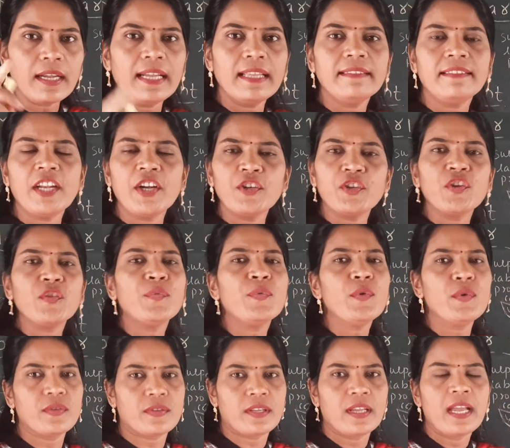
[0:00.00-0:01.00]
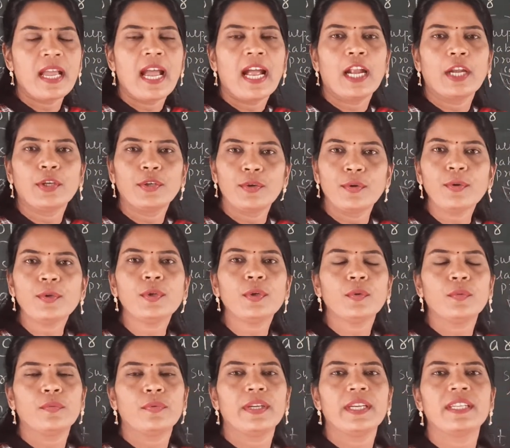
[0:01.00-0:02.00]
centrifuged, and due to
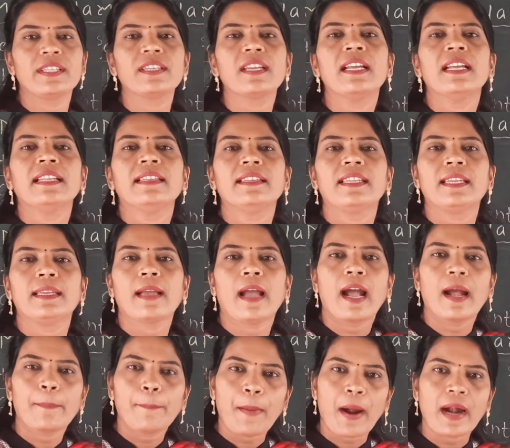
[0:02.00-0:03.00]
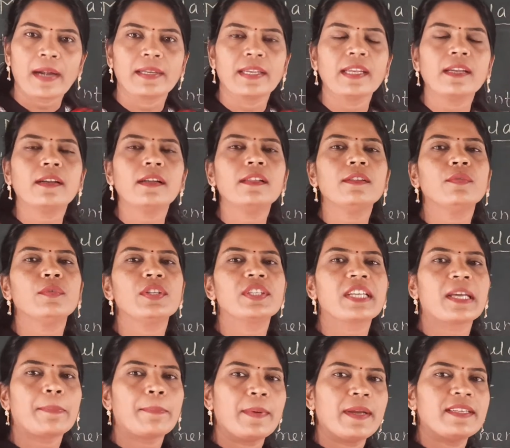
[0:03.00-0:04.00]
which the particles which
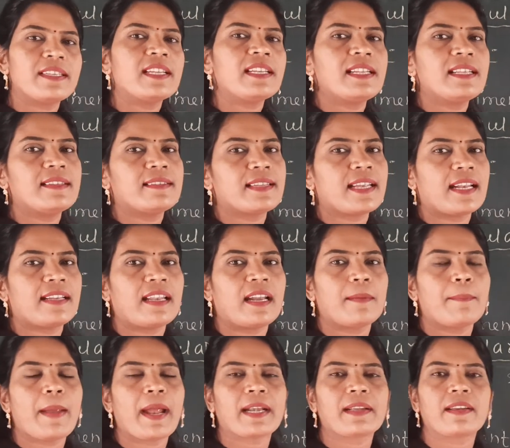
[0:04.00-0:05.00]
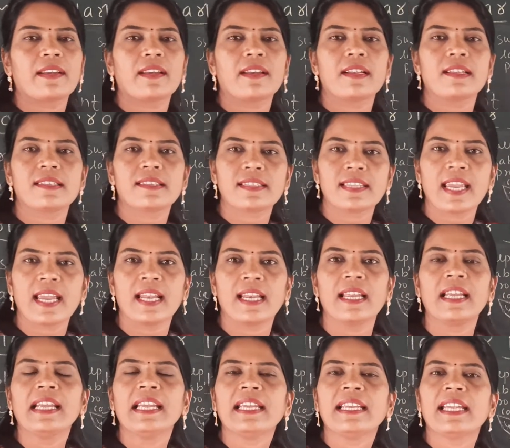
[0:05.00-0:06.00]
are present inside that bacterial cell
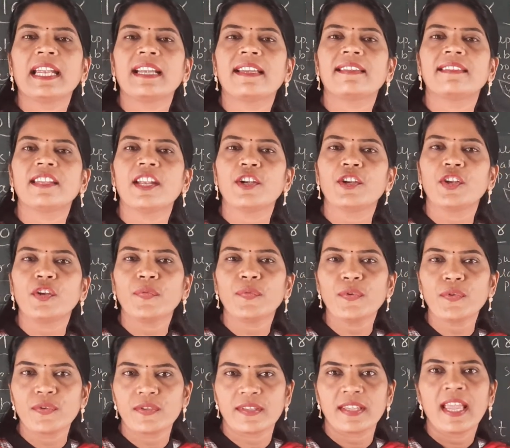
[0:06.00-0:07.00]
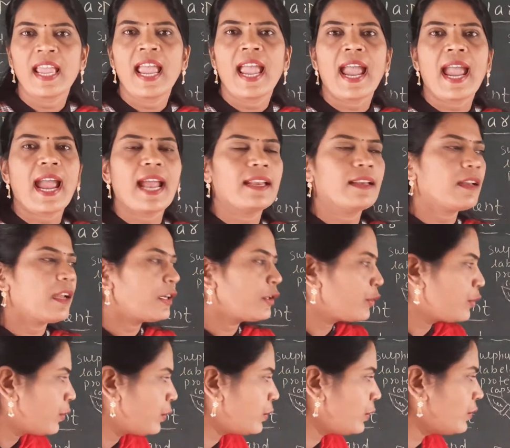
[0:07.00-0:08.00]
get centrifuged, and
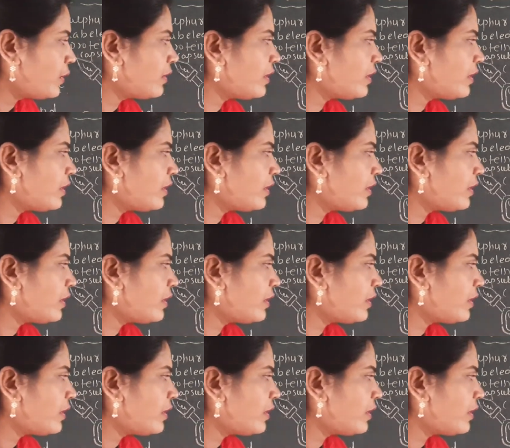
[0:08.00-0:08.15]
due to the